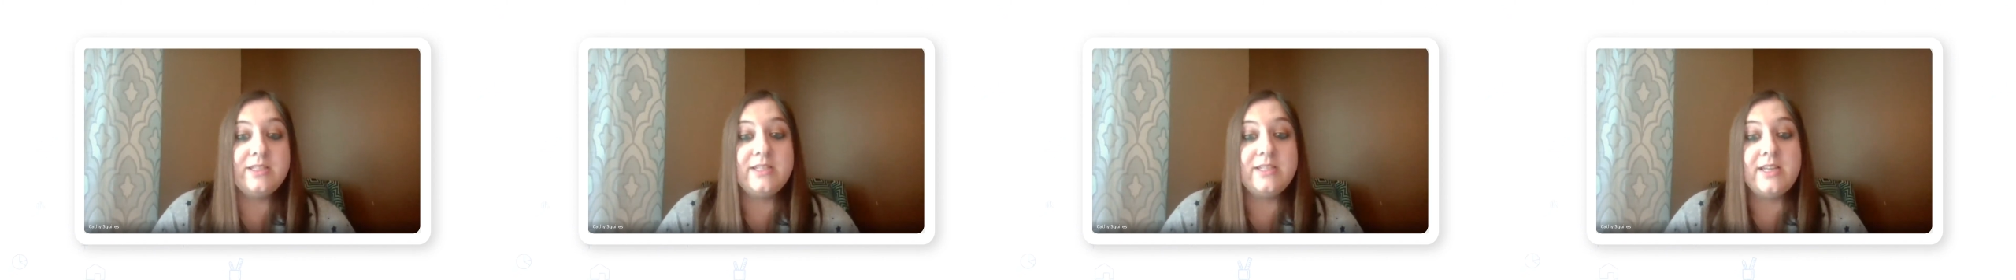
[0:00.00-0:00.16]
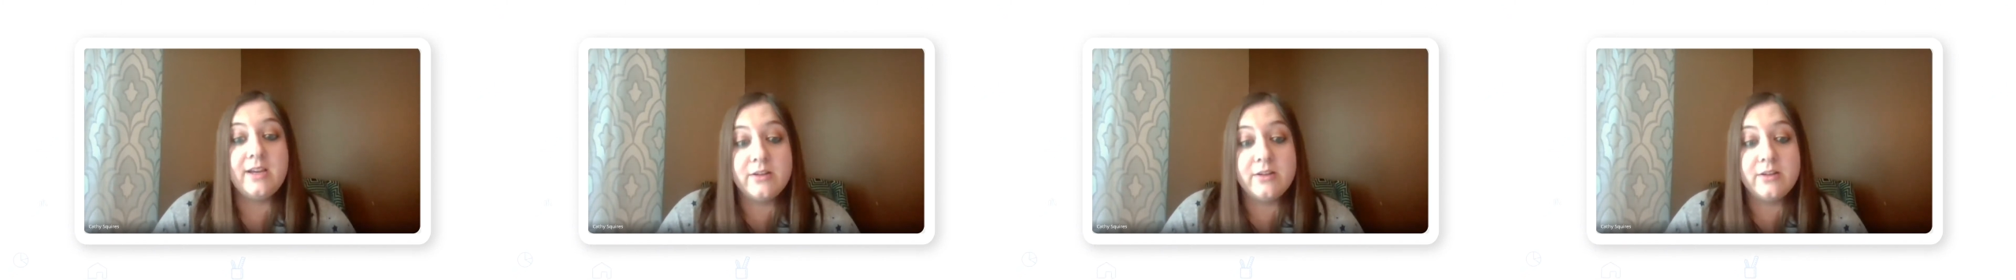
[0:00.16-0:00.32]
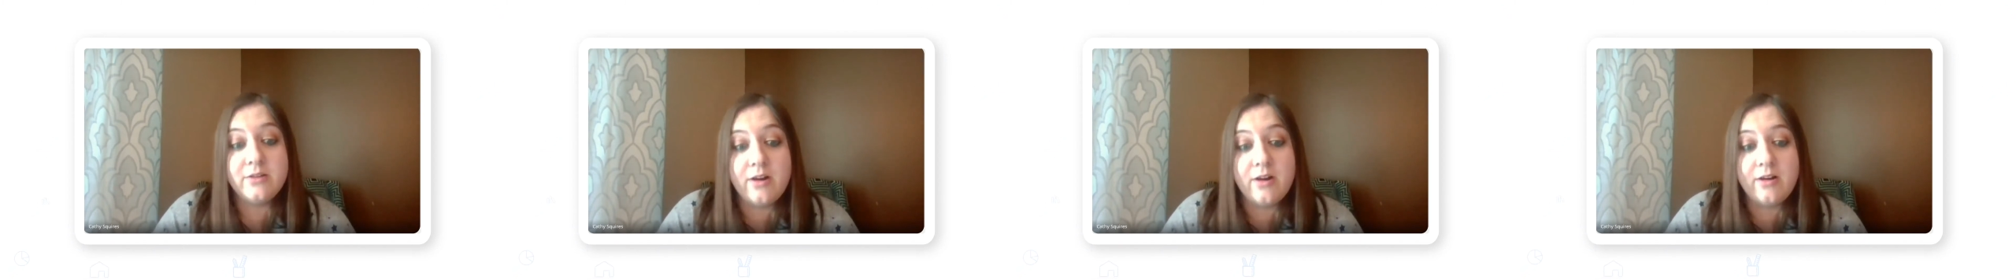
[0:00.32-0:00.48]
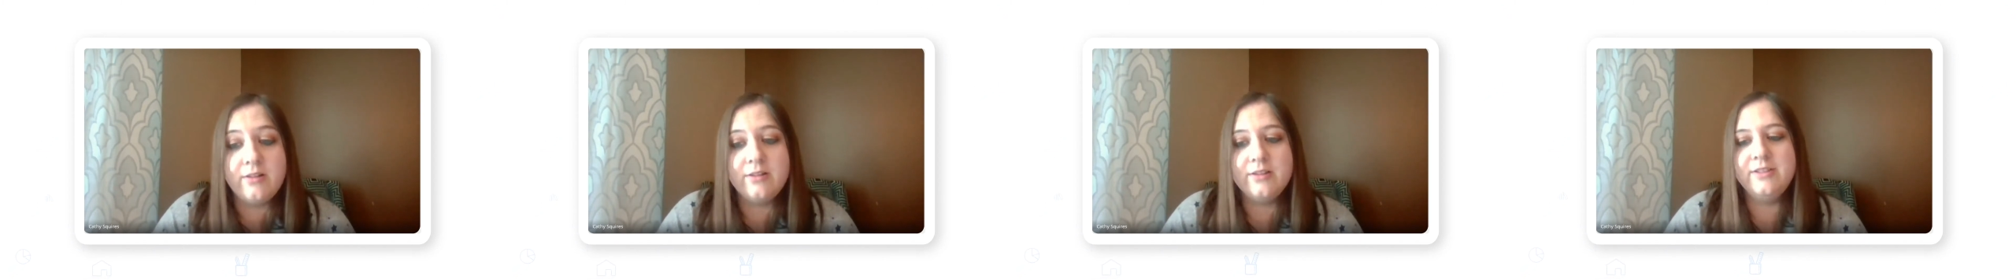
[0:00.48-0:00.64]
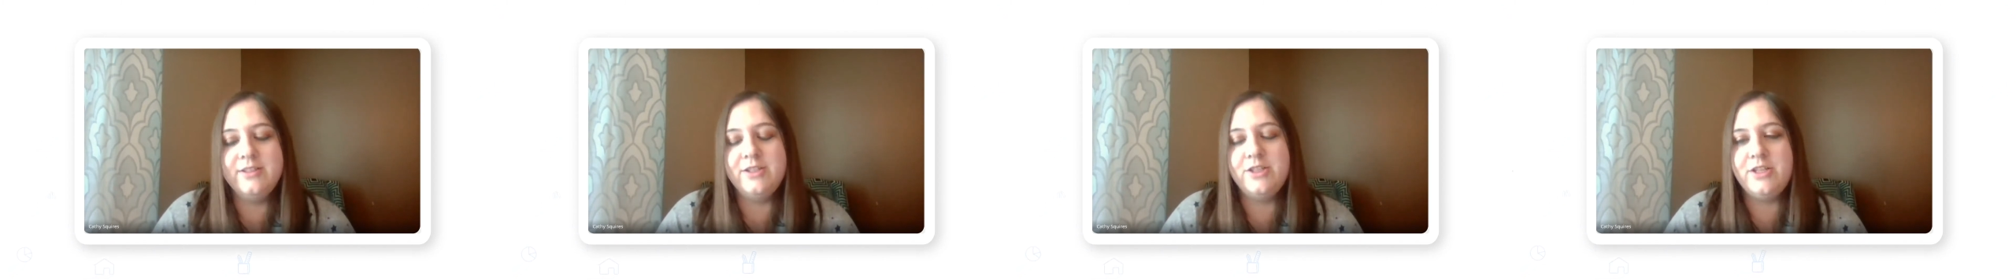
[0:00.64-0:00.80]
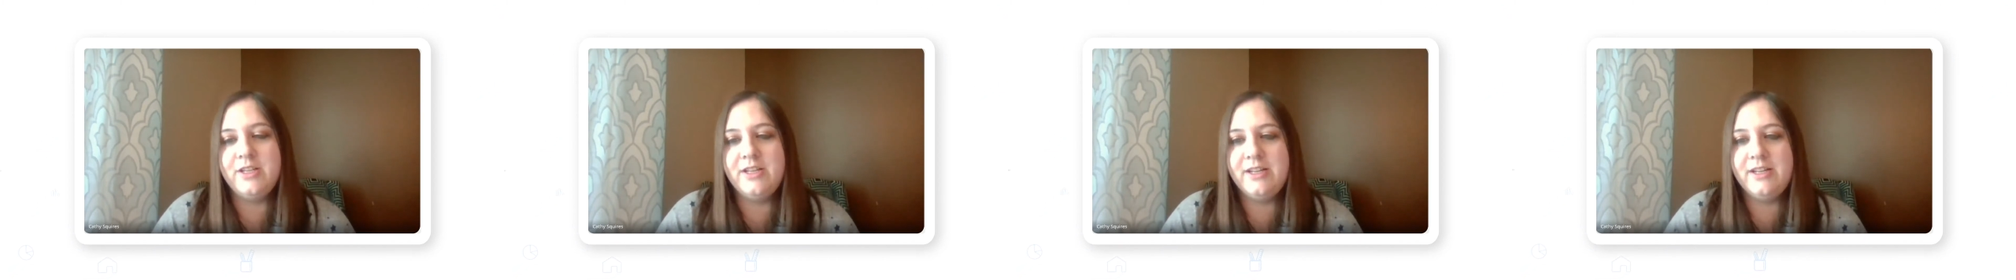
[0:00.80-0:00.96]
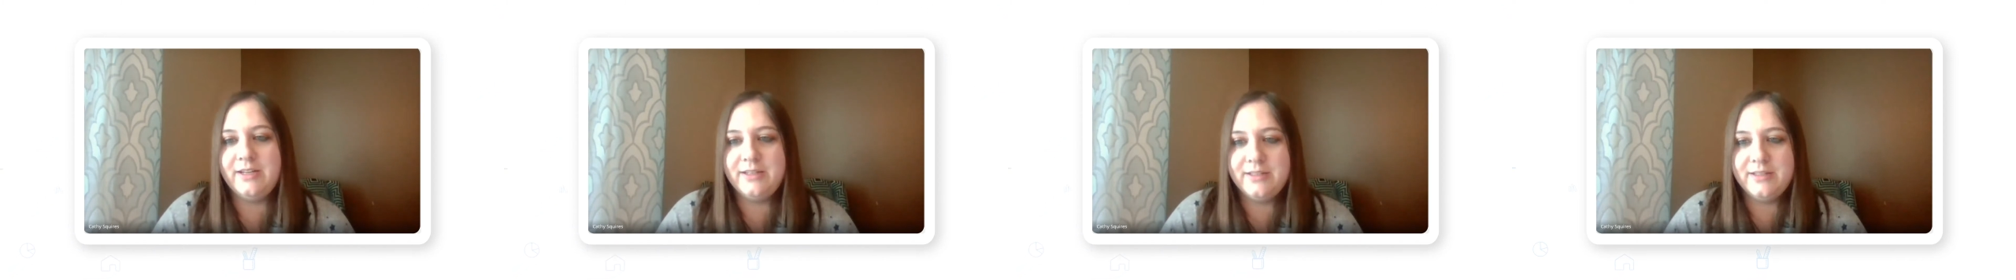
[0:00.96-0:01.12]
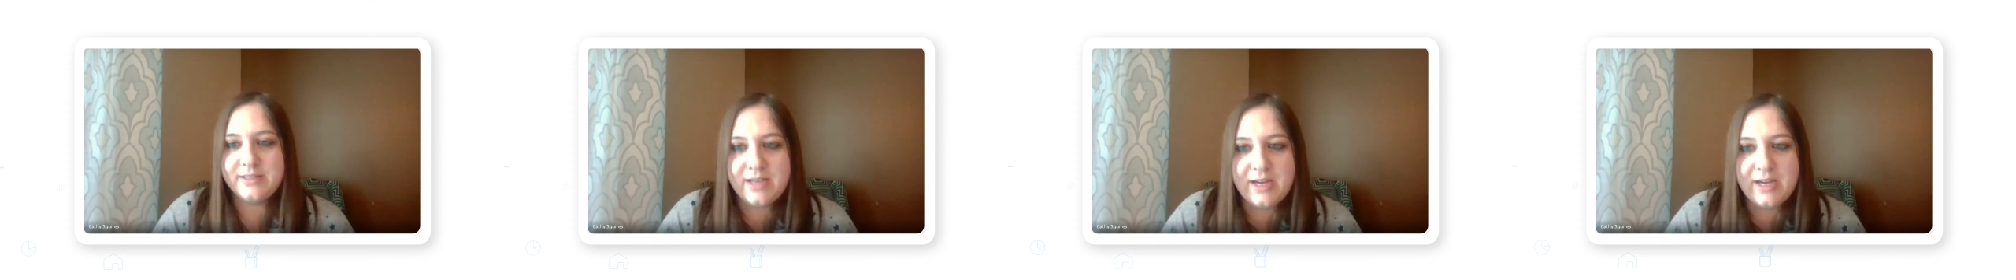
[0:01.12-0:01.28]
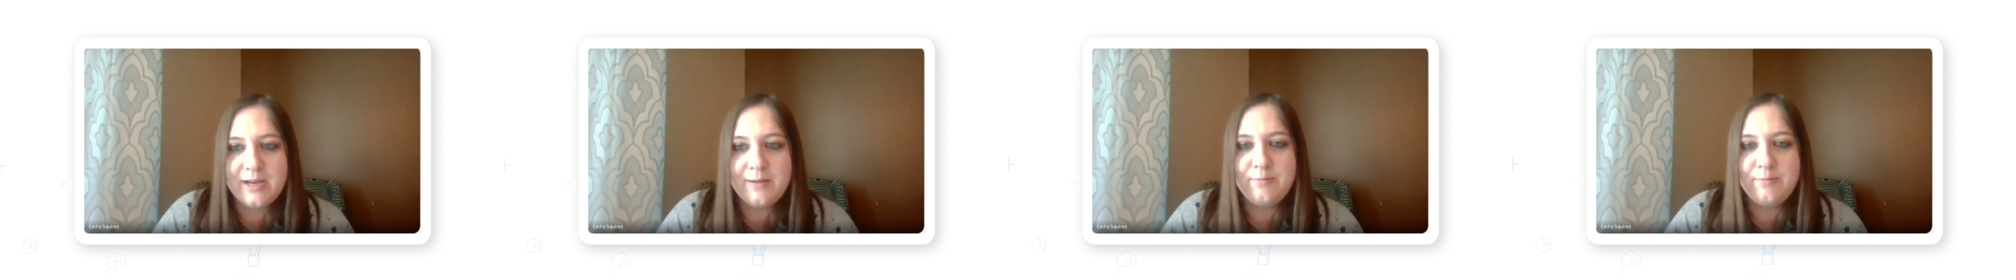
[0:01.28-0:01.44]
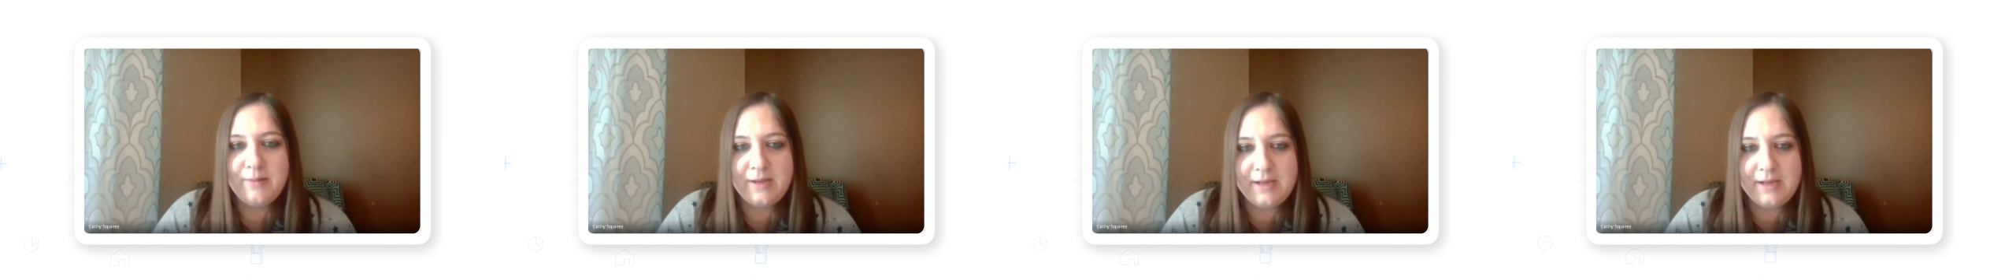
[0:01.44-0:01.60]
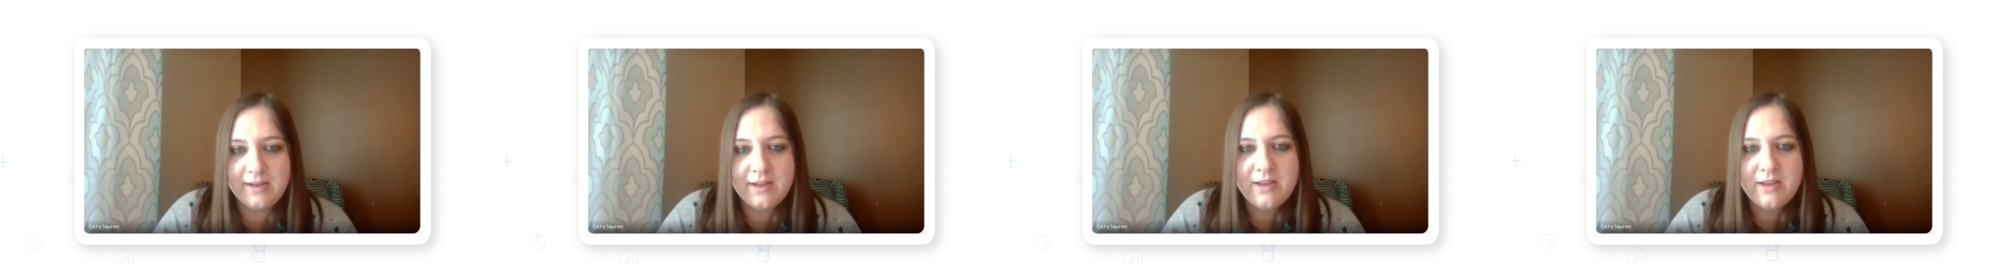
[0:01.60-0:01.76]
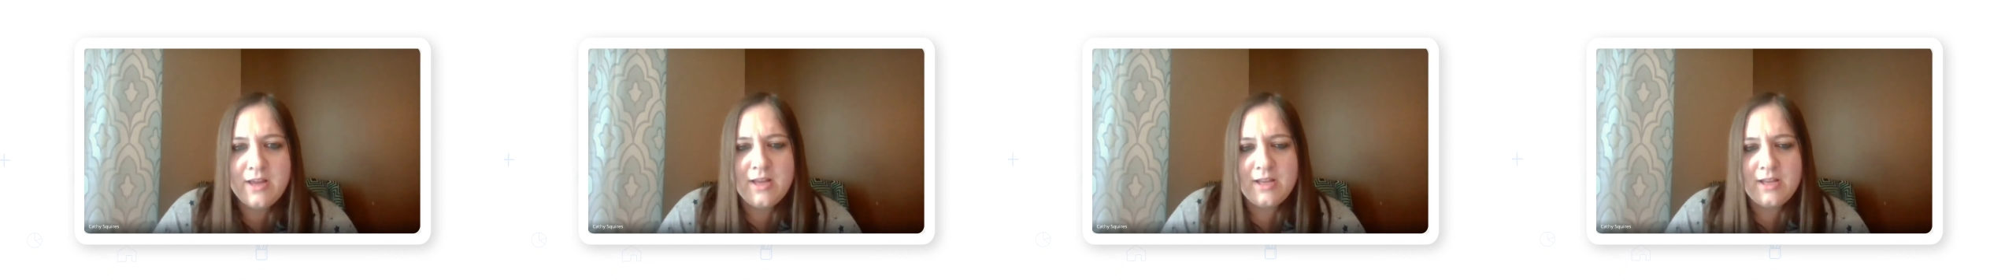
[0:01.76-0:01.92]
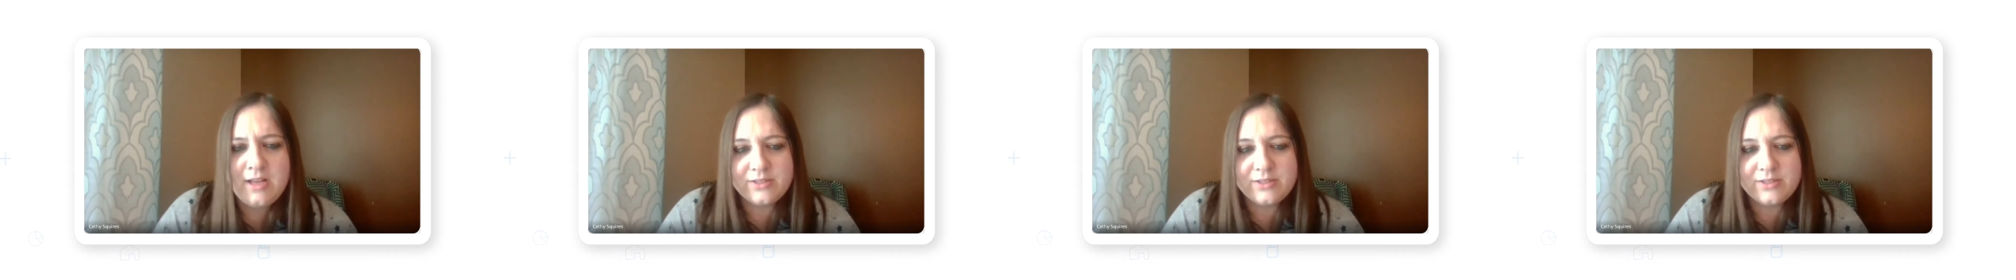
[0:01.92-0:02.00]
technology and typing.